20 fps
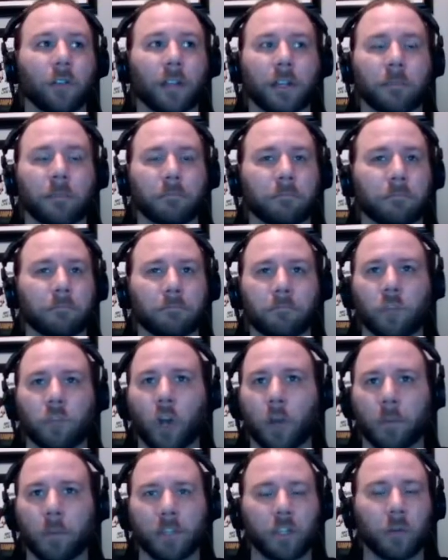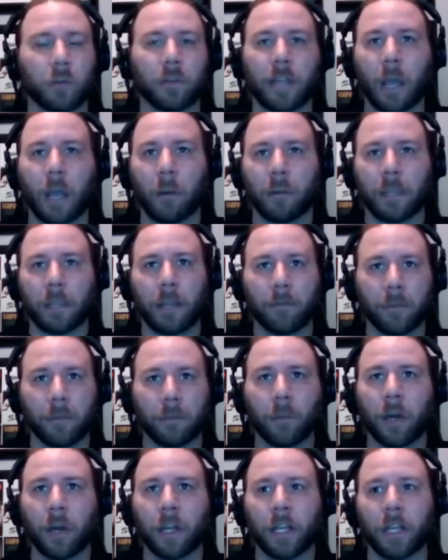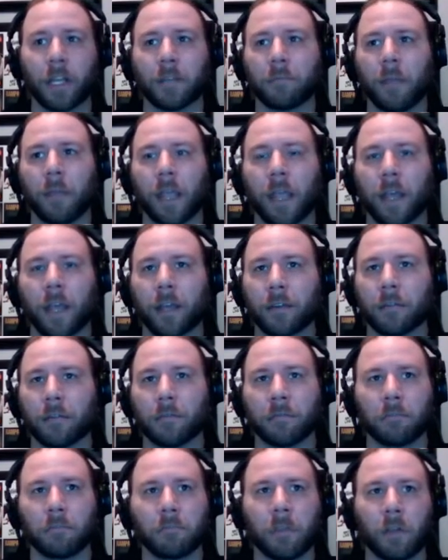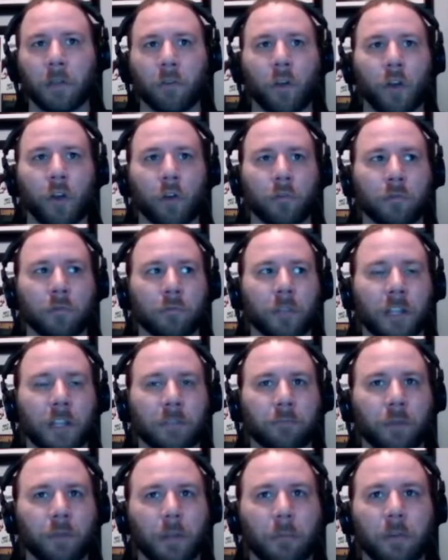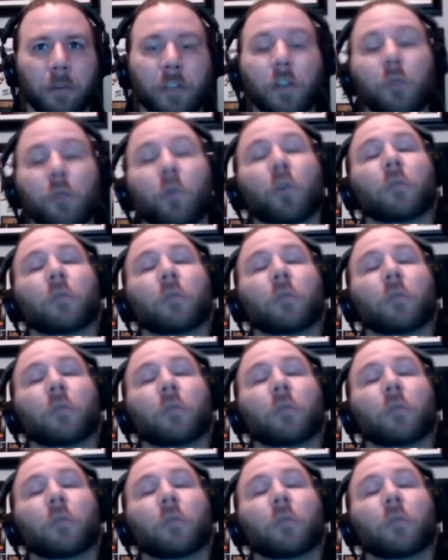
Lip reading: like, Darby's doing that with everybody, and Miro, that's pretty much,